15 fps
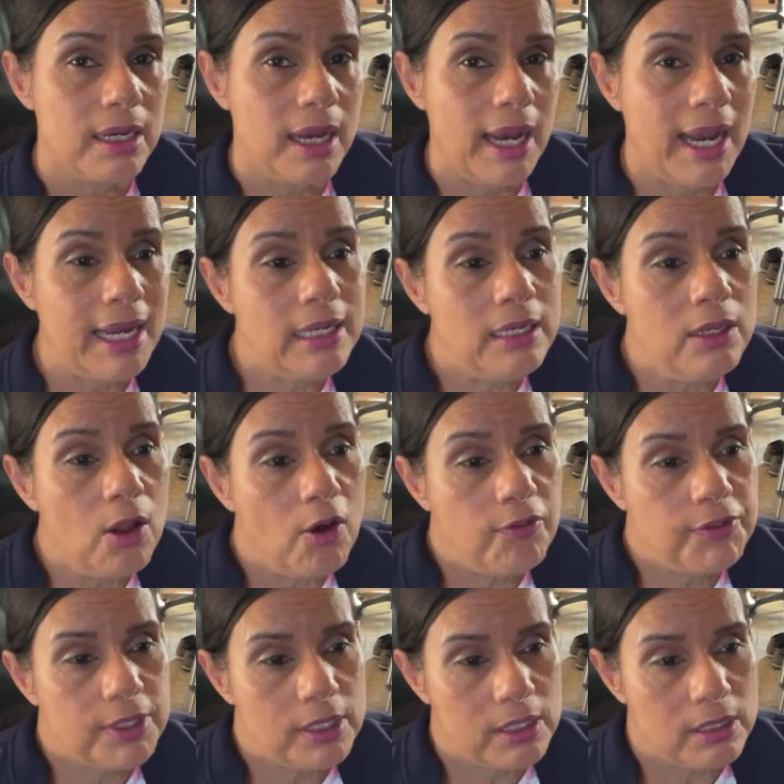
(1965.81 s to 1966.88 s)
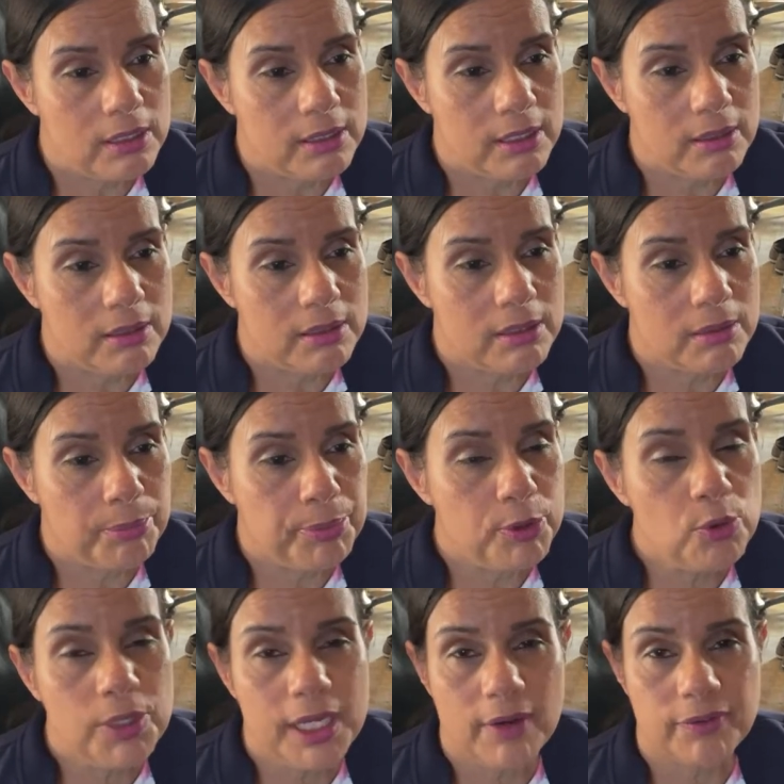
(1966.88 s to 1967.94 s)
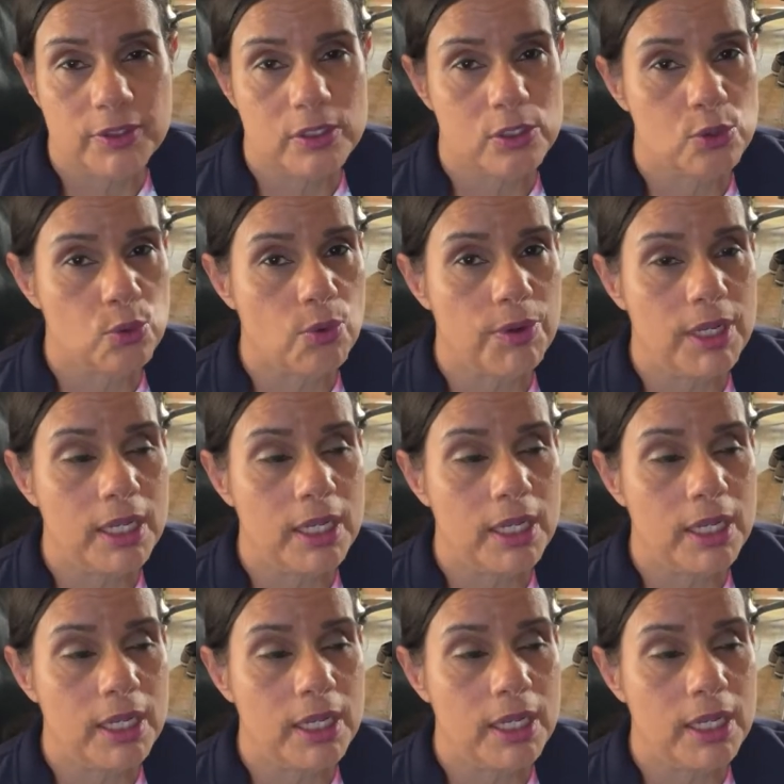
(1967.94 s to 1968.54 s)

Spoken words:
I loved the beauty of the story.